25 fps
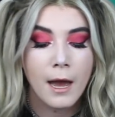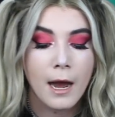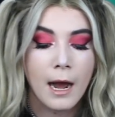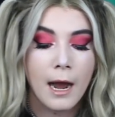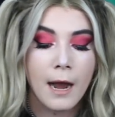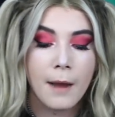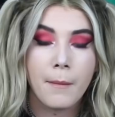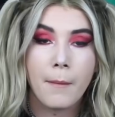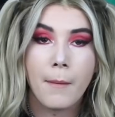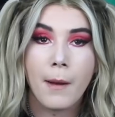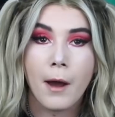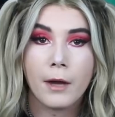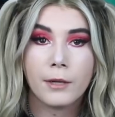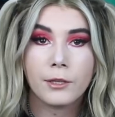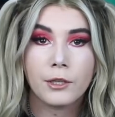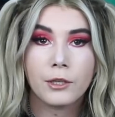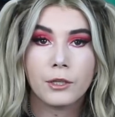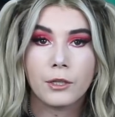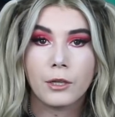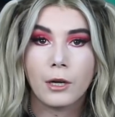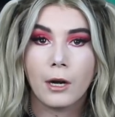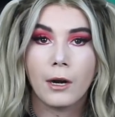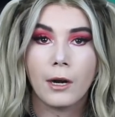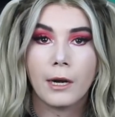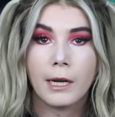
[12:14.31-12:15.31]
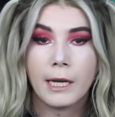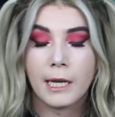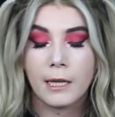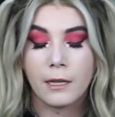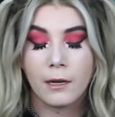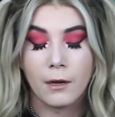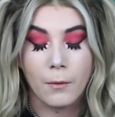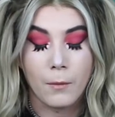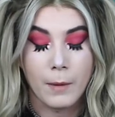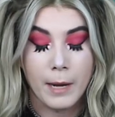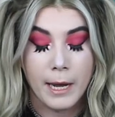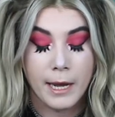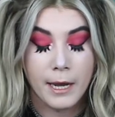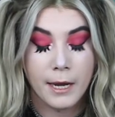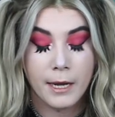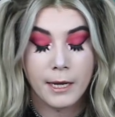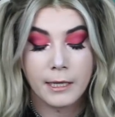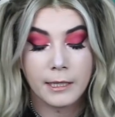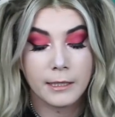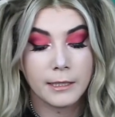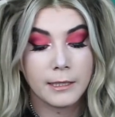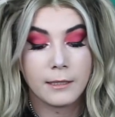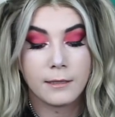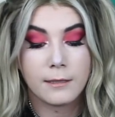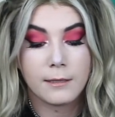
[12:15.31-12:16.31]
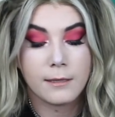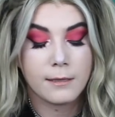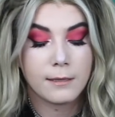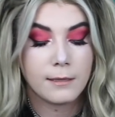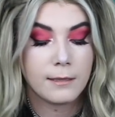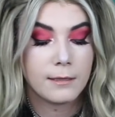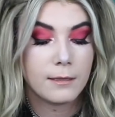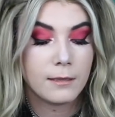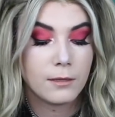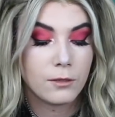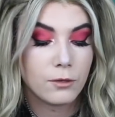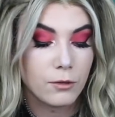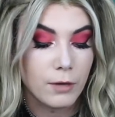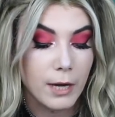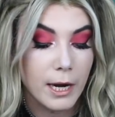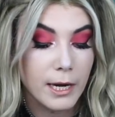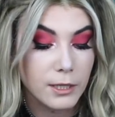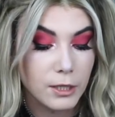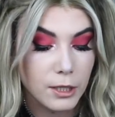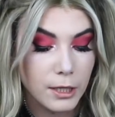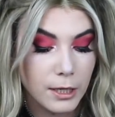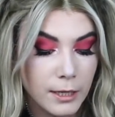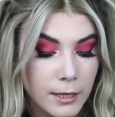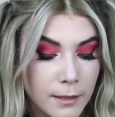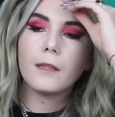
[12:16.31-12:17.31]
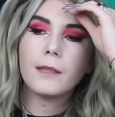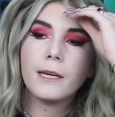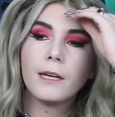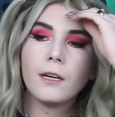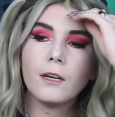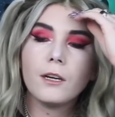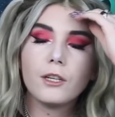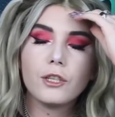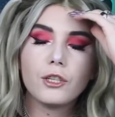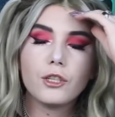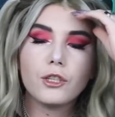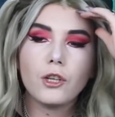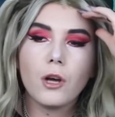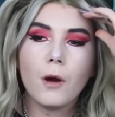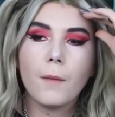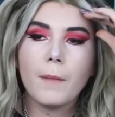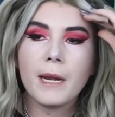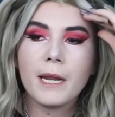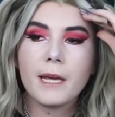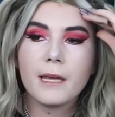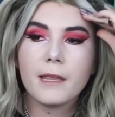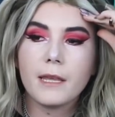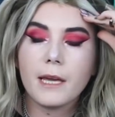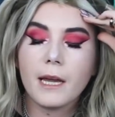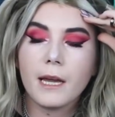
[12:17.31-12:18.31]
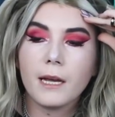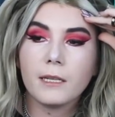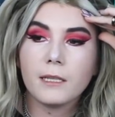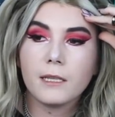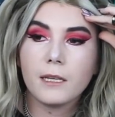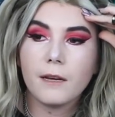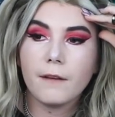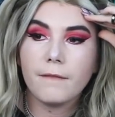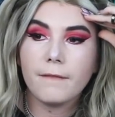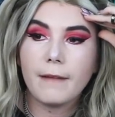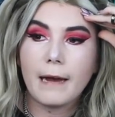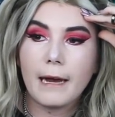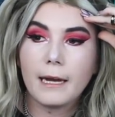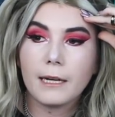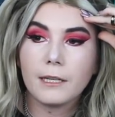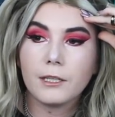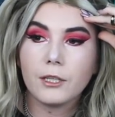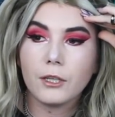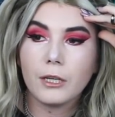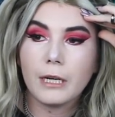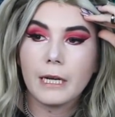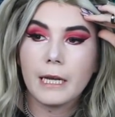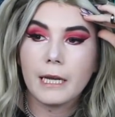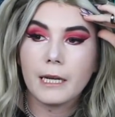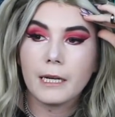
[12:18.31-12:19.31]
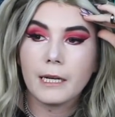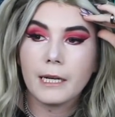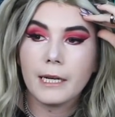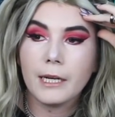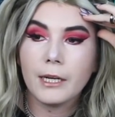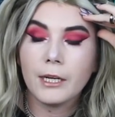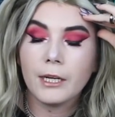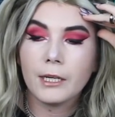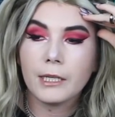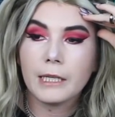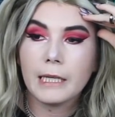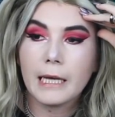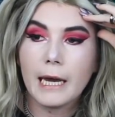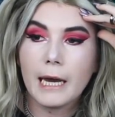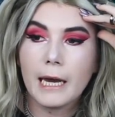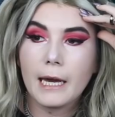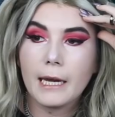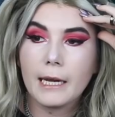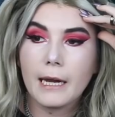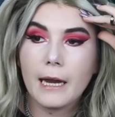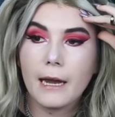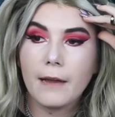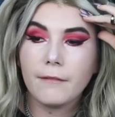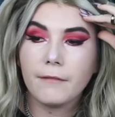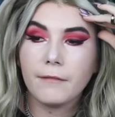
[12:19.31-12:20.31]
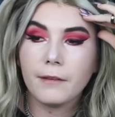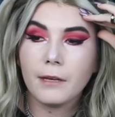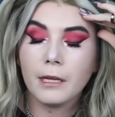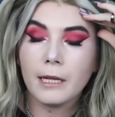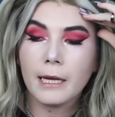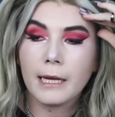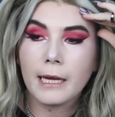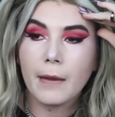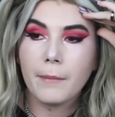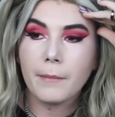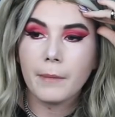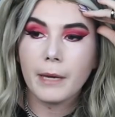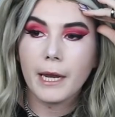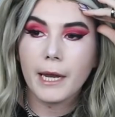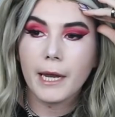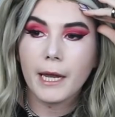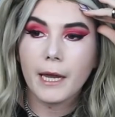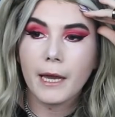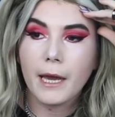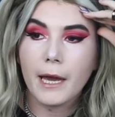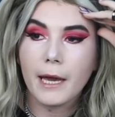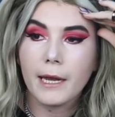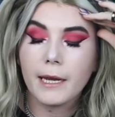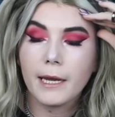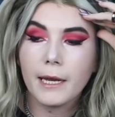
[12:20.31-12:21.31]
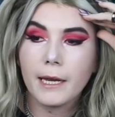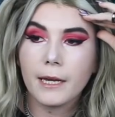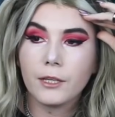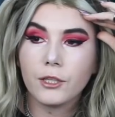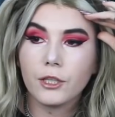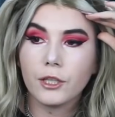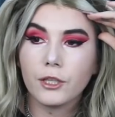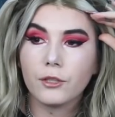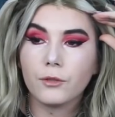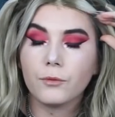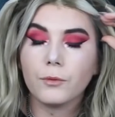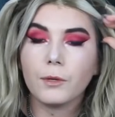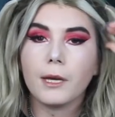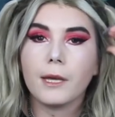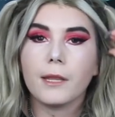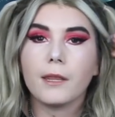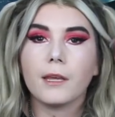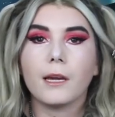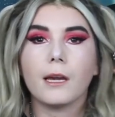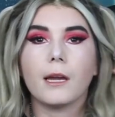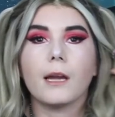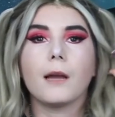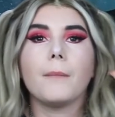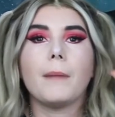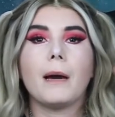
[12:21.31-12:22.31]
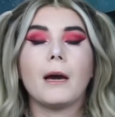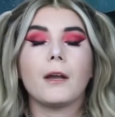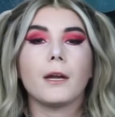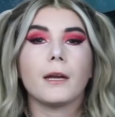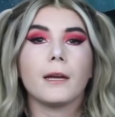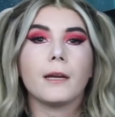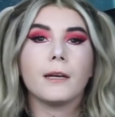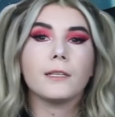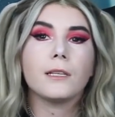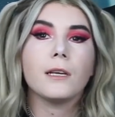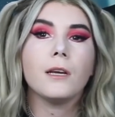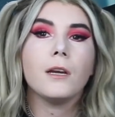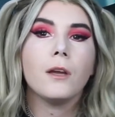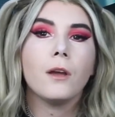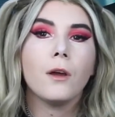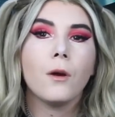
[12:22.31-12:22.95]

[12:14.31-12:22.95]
I'm not sure either way. It's tragic. There are so many things to factor in here that I feel like I'm getting a headache just really thinking about it because